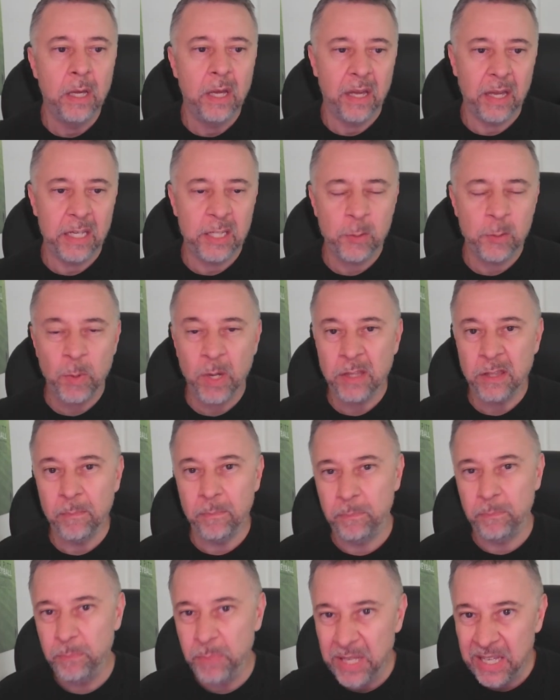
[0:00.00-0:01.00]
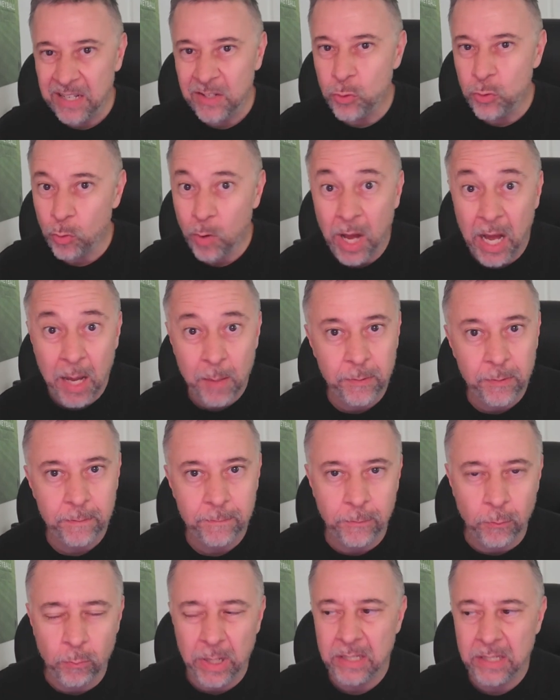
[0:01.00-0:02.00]
I expect a big drop
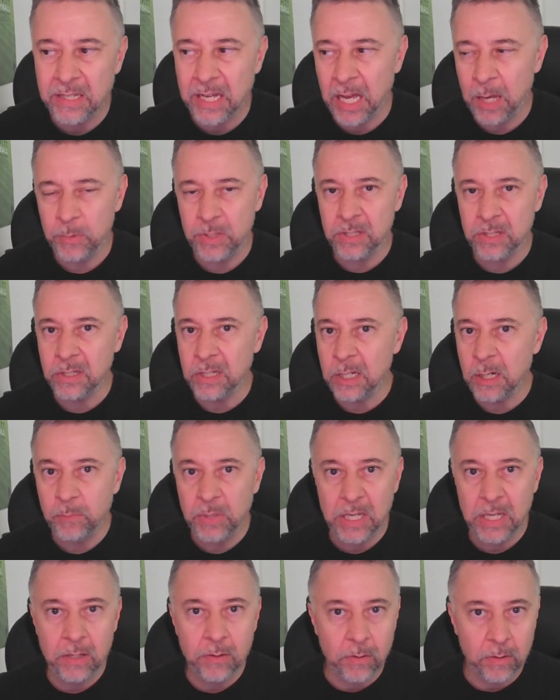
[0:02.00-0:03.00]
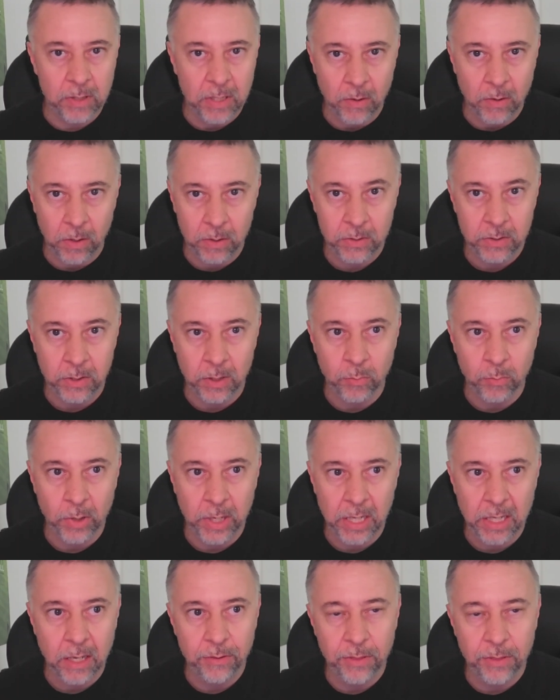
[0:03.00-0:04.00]
for red diamonds is going to be during the All-Star
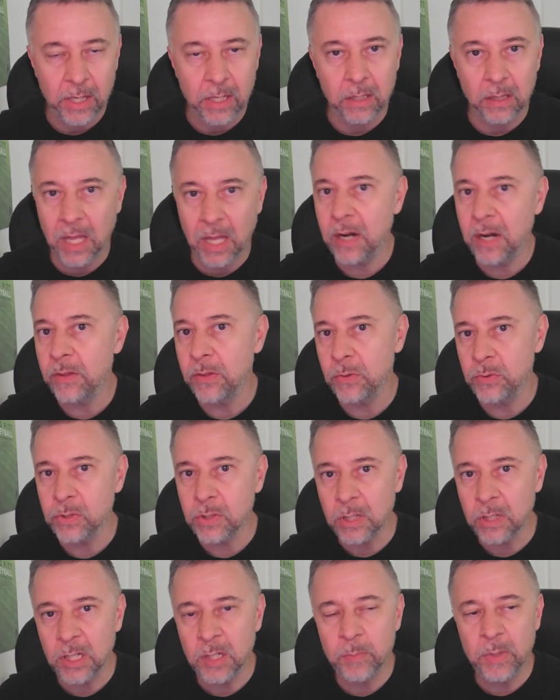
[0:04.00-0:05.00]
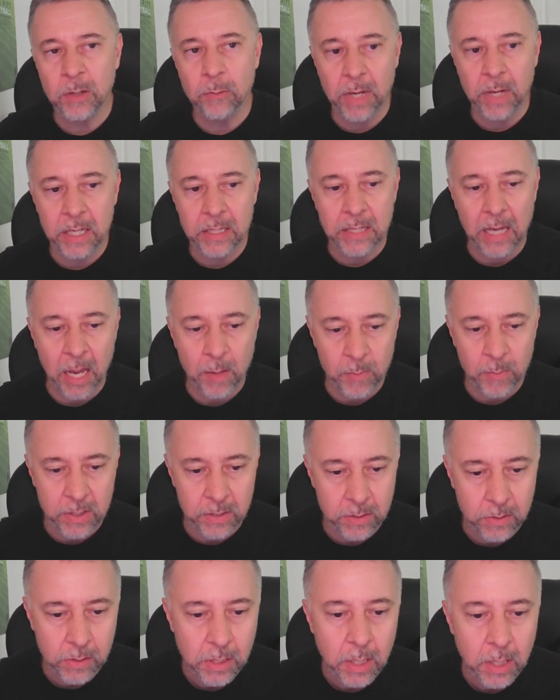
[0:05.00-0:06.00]
break. I think a lot of those are going to be red
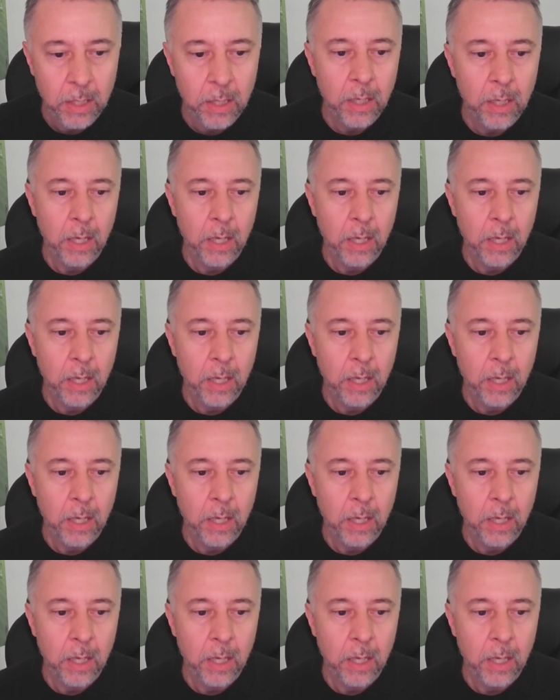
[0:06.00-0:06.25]
diamonds.